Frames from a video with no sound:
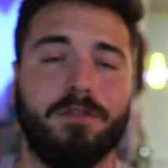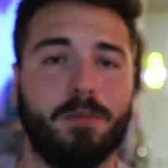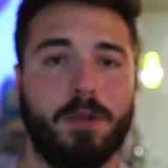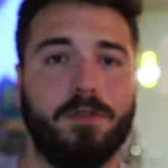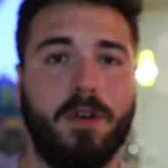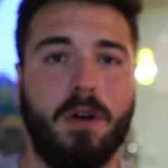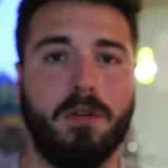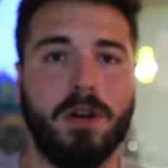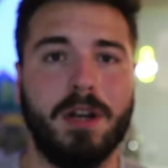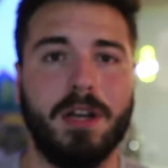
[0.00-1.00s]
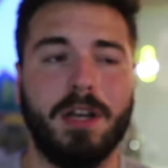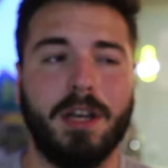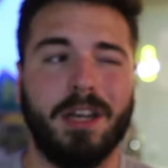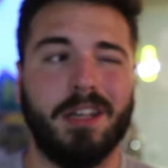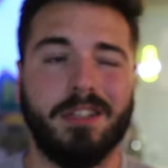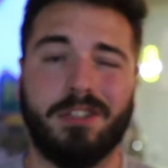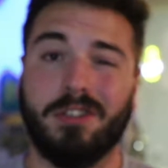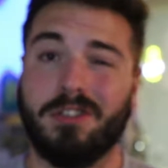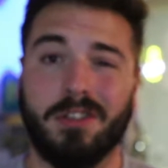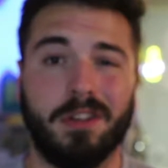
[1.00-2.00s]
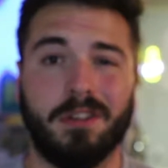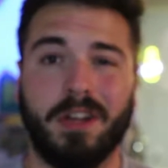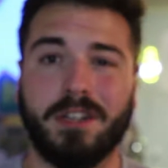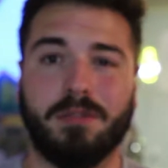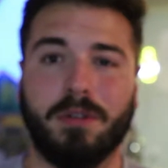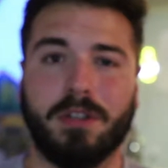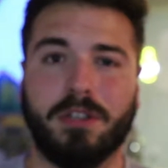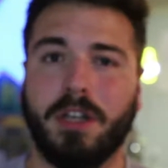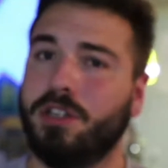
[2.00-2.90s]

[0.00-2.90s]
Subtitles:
from your phone is just another light switch.